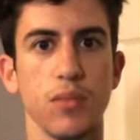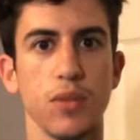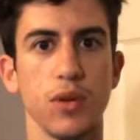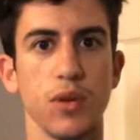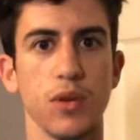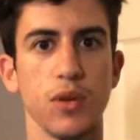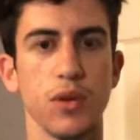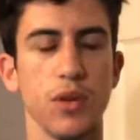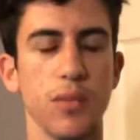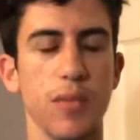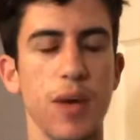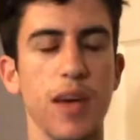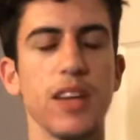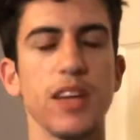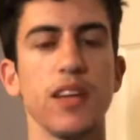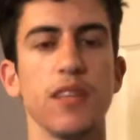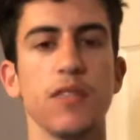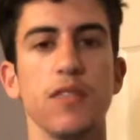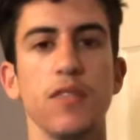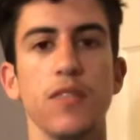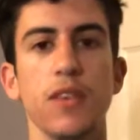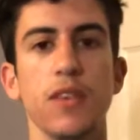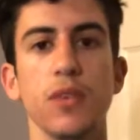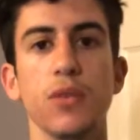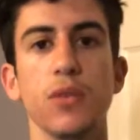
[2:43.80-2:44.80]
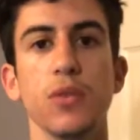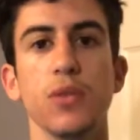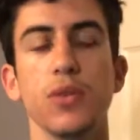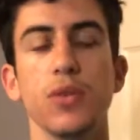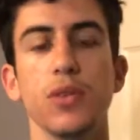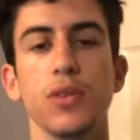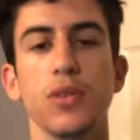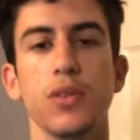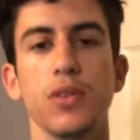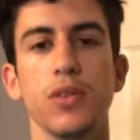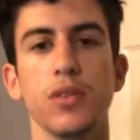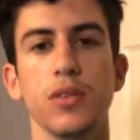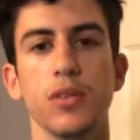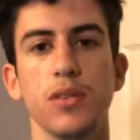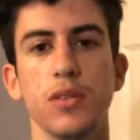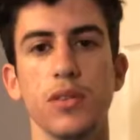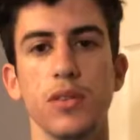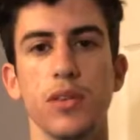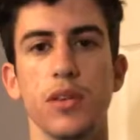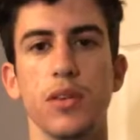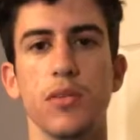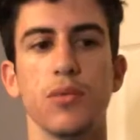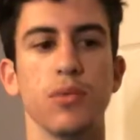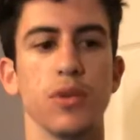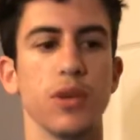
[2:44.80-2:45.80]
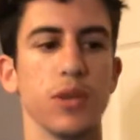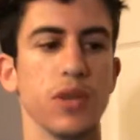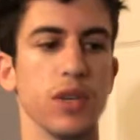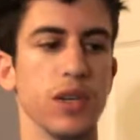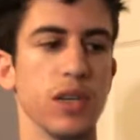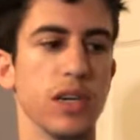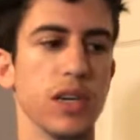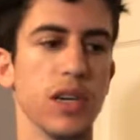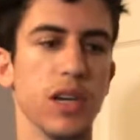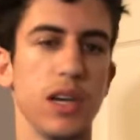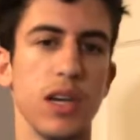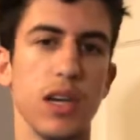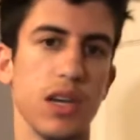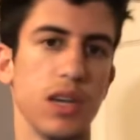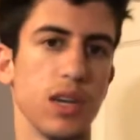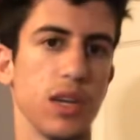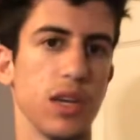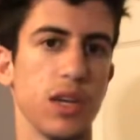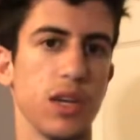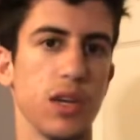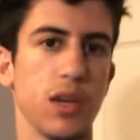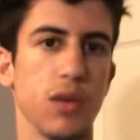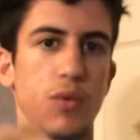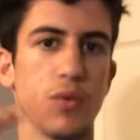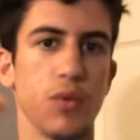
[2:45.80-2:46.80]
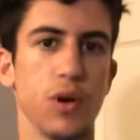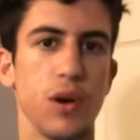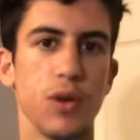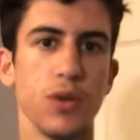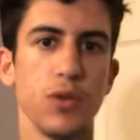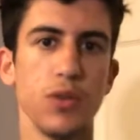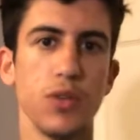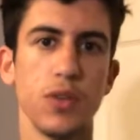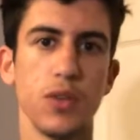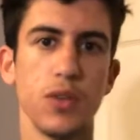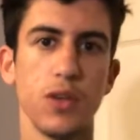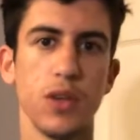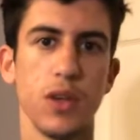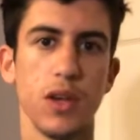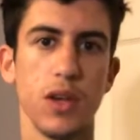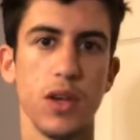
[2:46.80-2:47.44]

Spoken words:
or the magnetic field, it grows